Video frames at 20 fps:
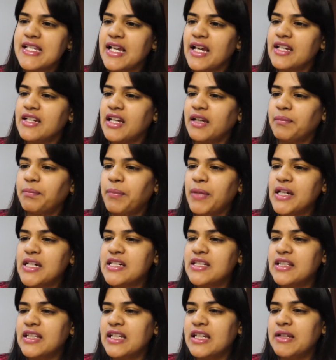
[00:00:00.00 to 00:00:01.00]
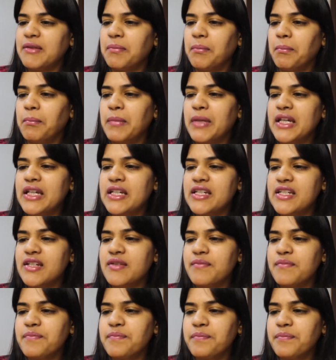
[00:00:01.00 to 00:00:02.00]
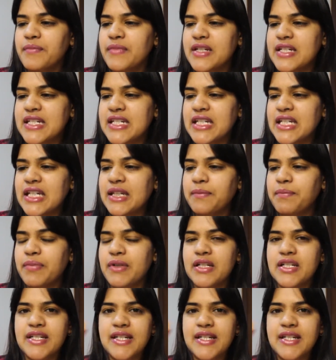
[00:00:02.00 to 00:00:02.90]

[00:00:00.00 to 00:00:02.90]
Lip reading: and I picked the medium deep